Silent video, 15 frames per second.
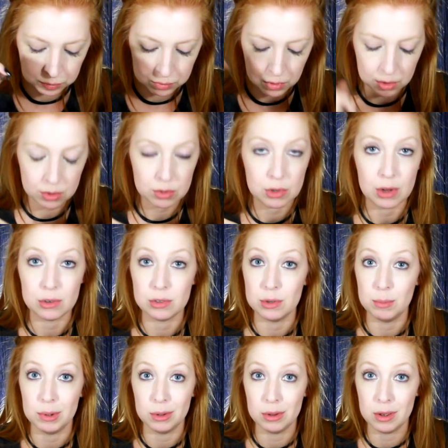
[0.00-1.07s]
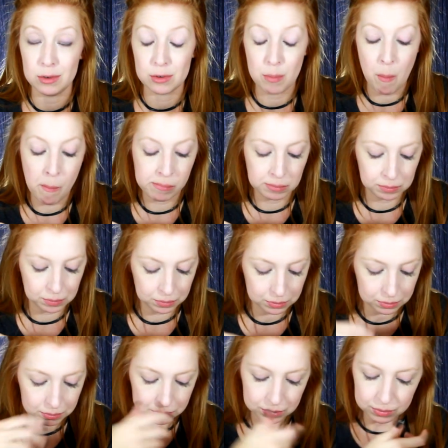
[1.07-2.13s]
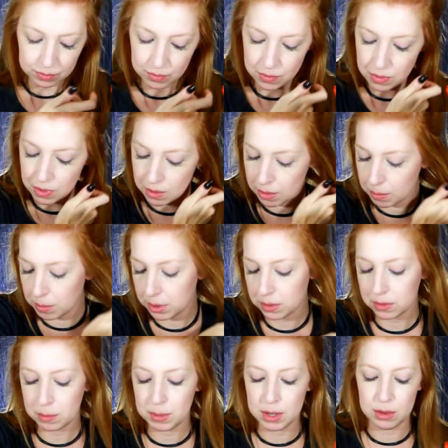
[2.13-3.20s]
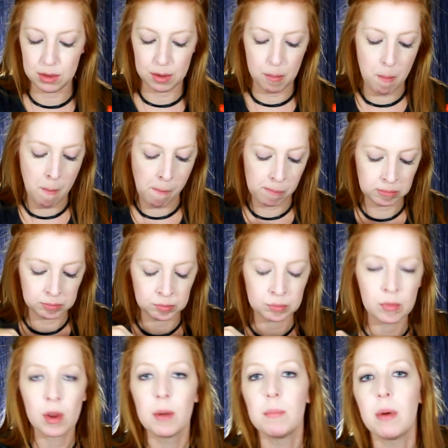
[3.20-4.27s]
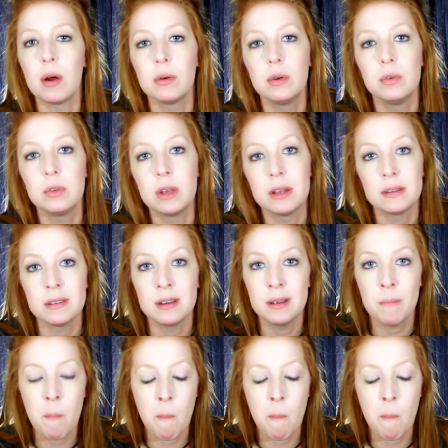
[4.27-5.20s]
It was actually my lunch because I made the pot roast last night.